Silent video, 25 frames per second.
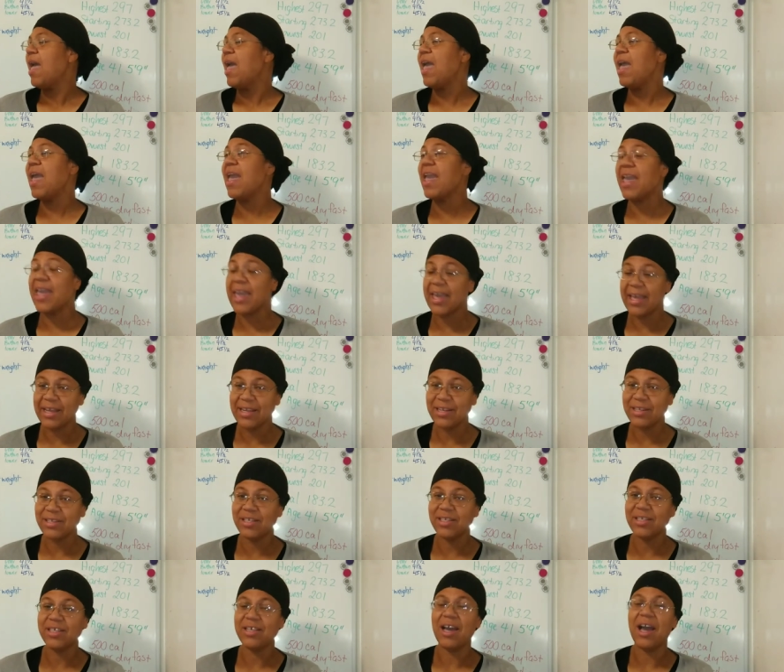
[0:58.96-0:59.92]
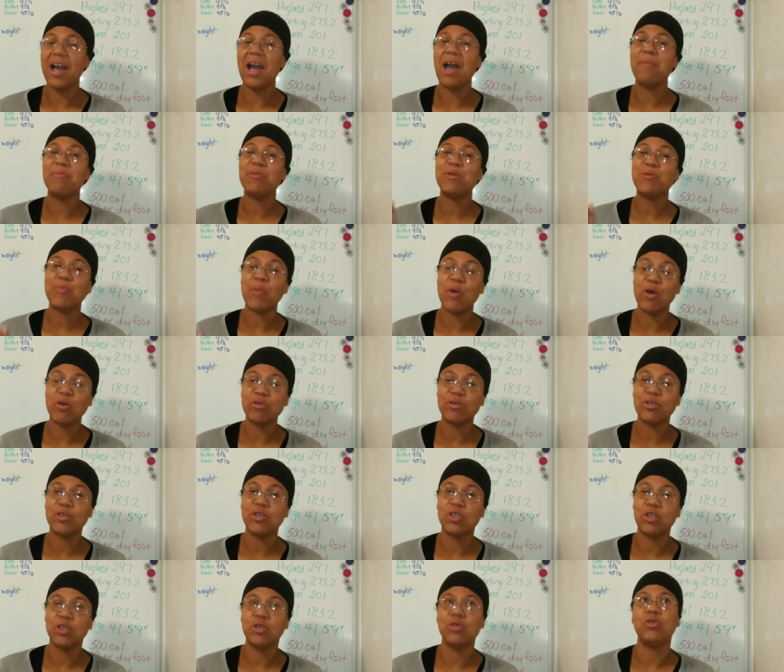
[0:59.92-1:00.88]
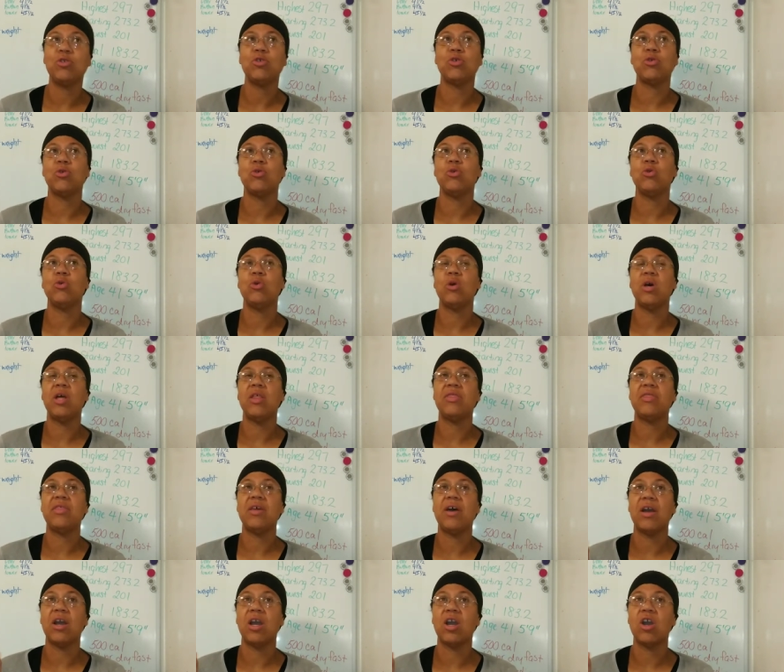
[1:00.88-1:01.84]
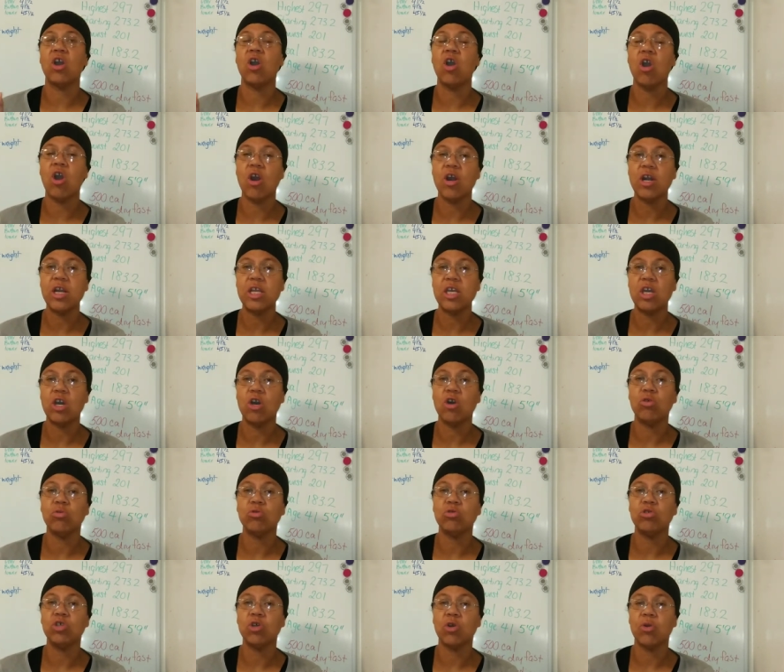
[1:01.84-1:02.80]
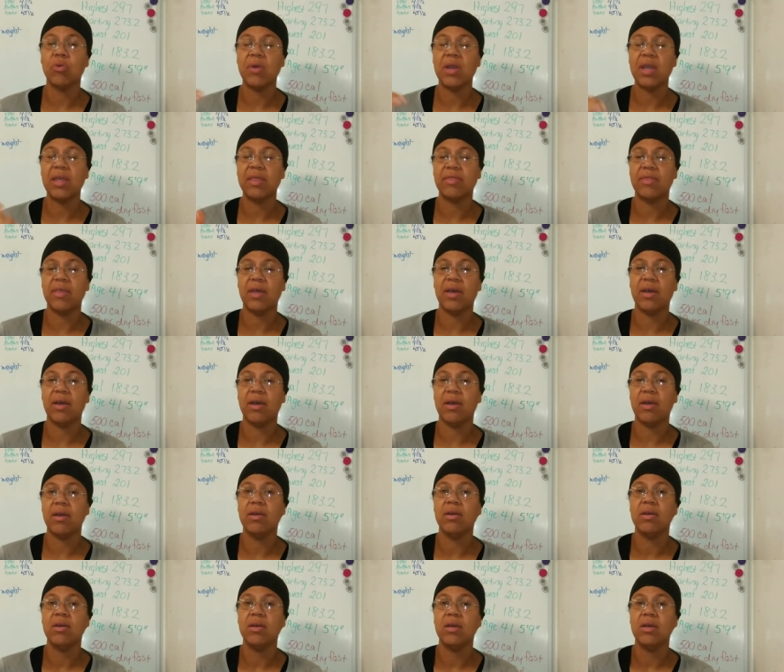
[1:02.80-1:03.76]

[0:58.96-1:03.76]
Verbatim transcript: And I'm supposed to do the cardio during the